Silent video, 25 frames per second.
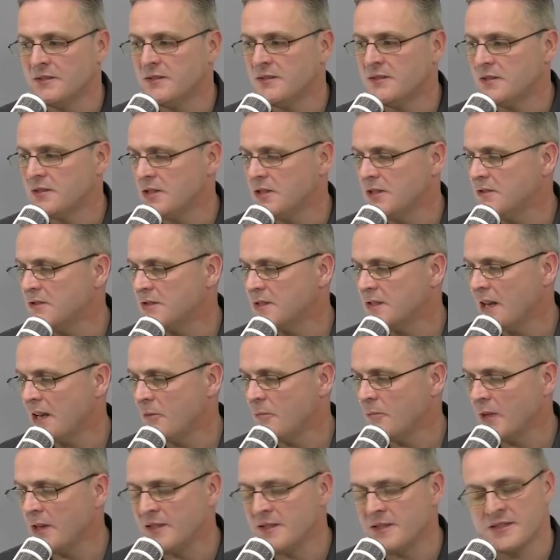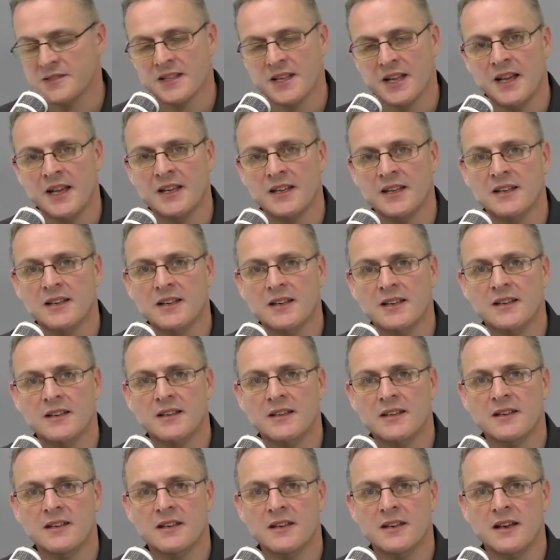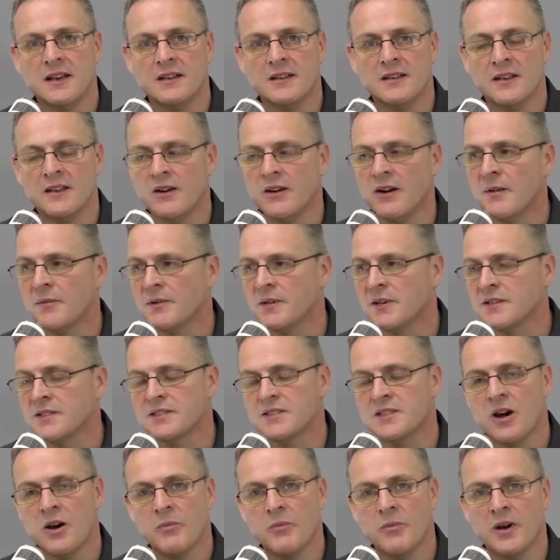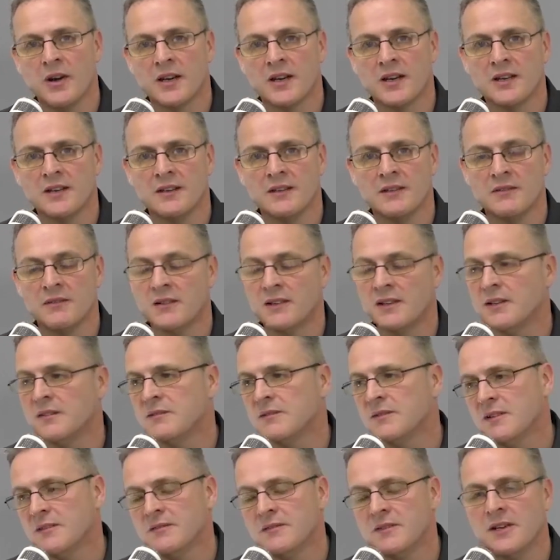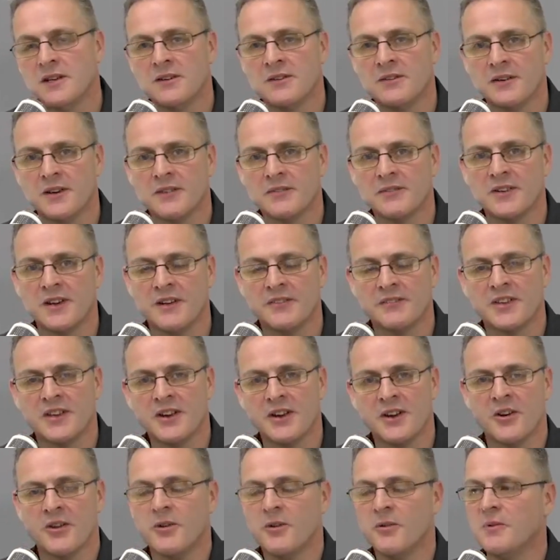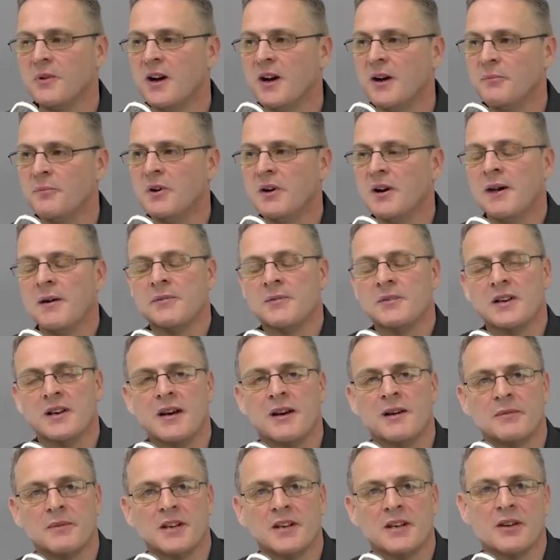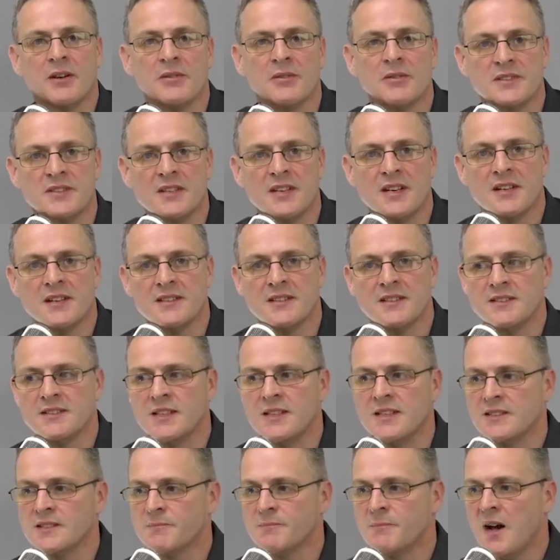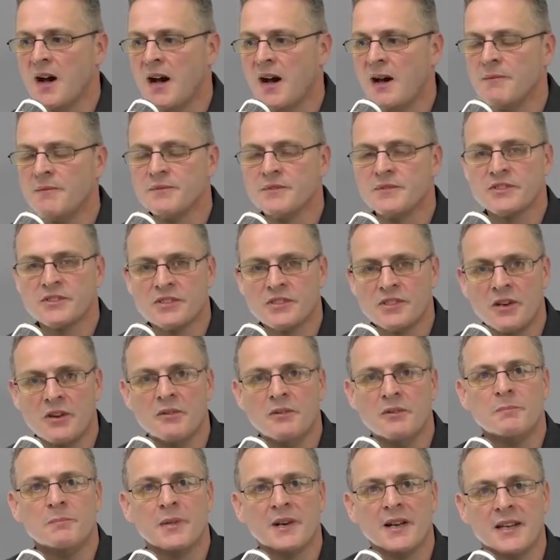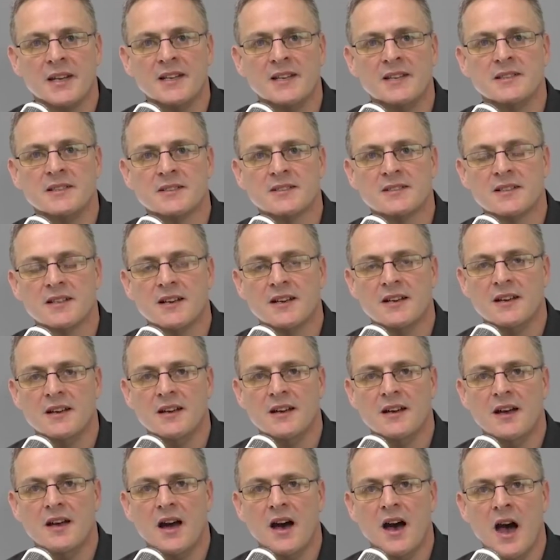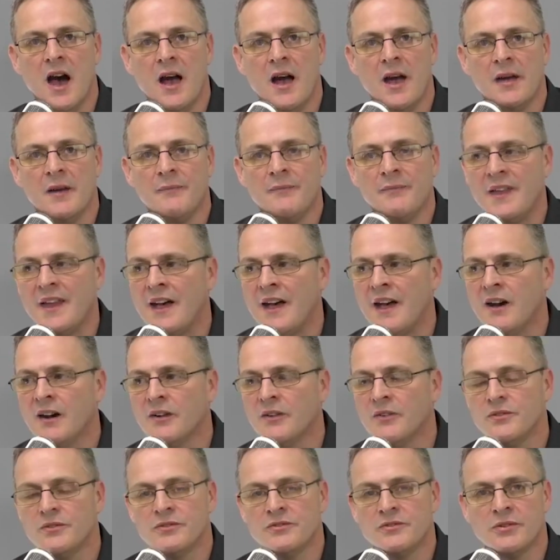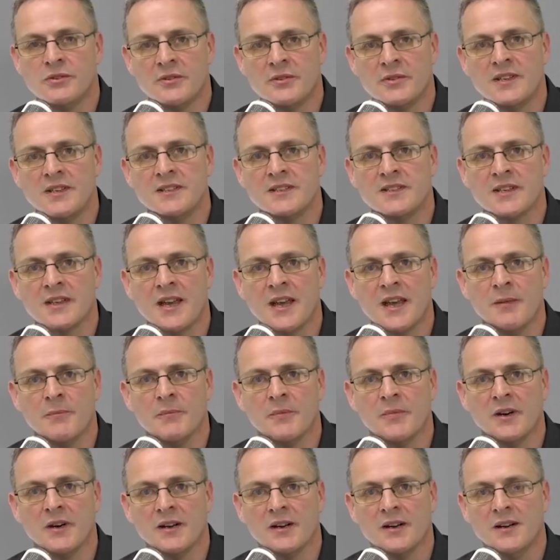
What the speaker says: Tuesday, Wednesday, I'm going to start working. I've done a lot of work, but I'm going to go on to the other things. But I'm so pleased. I am now talking to camera.